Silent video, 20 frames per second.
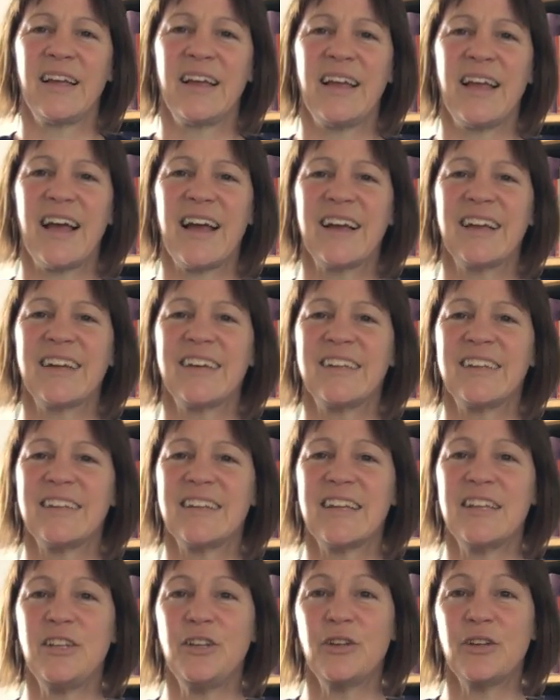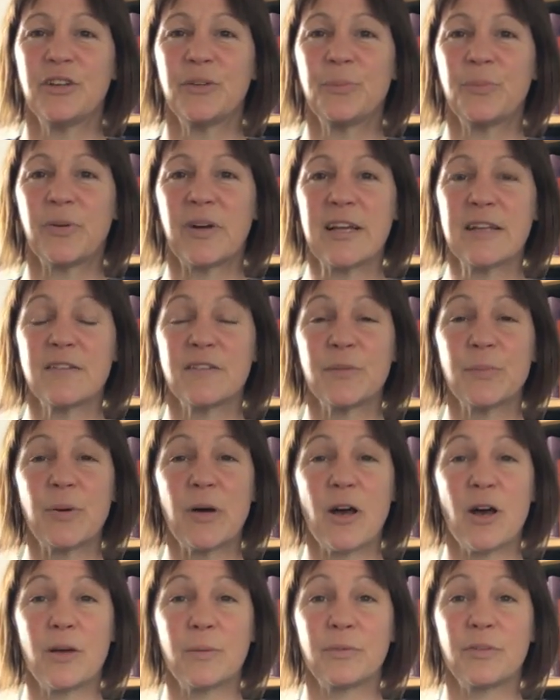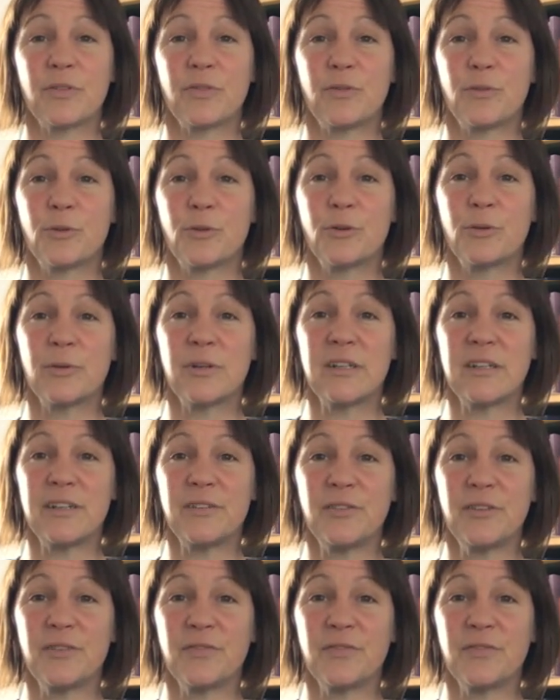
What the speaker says: Yeah, good. And then you could press the palms forward if